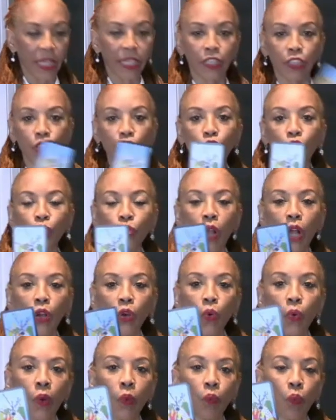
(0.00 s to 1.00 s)
You
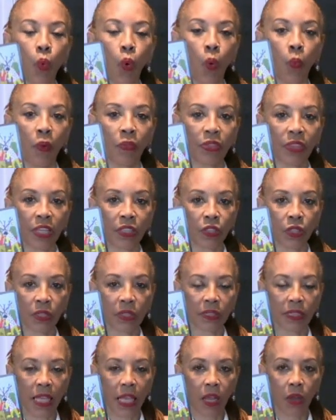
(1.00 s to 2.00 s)
struggle and war within
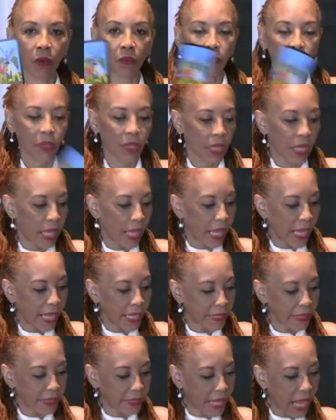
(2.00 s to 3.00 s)
yourself.
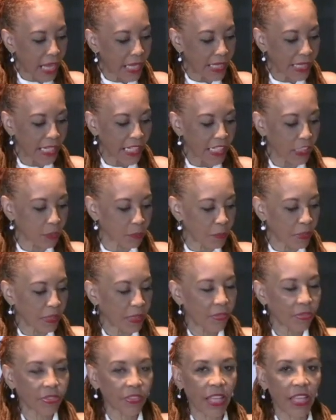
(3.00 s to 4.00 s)
And that leads me
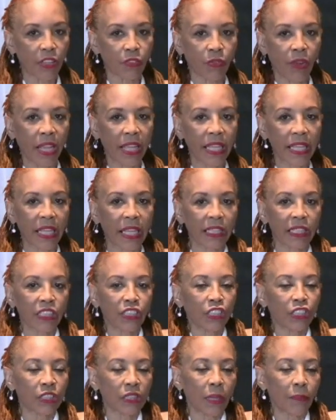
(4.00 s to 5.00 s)
to think right here, this
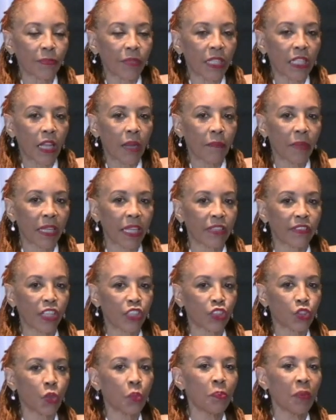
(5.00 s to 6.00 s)
is something coming in
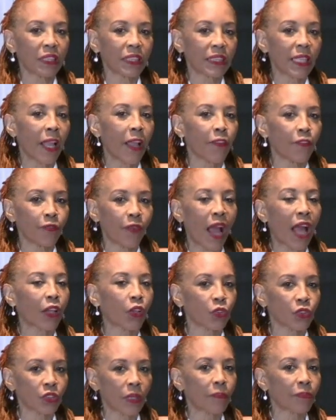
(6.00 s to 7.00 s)
that you must have
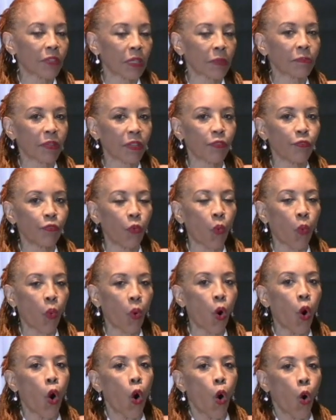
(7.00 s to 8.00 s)
followed something
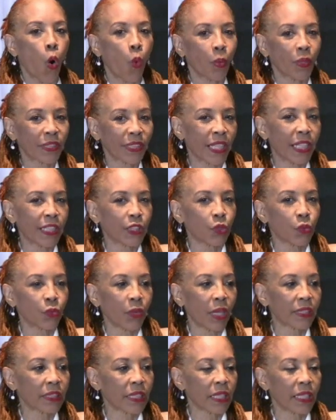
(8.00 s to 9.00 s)
before or was
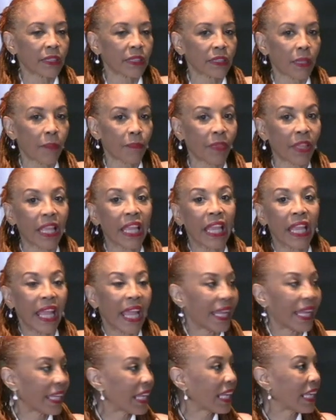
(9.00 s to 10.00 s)
interested in something
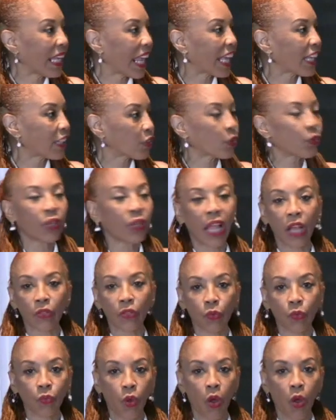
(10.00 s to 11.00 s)
and it led you down
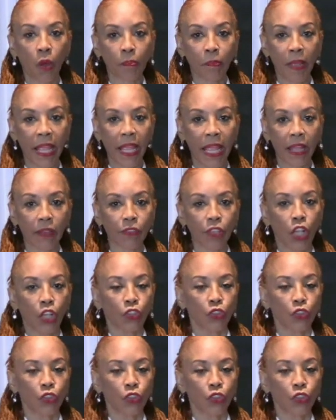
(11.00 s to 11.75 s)
the wrong path.